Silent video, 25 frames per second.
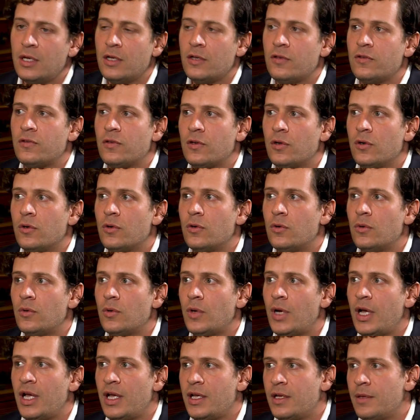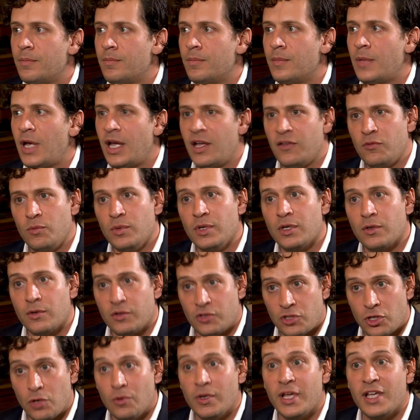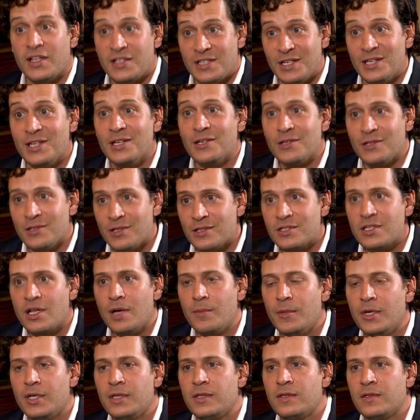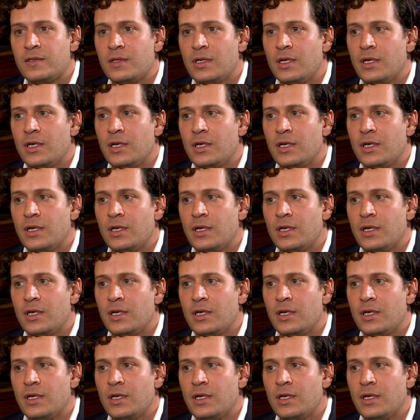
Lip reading: So as we are showcasing here in the summit,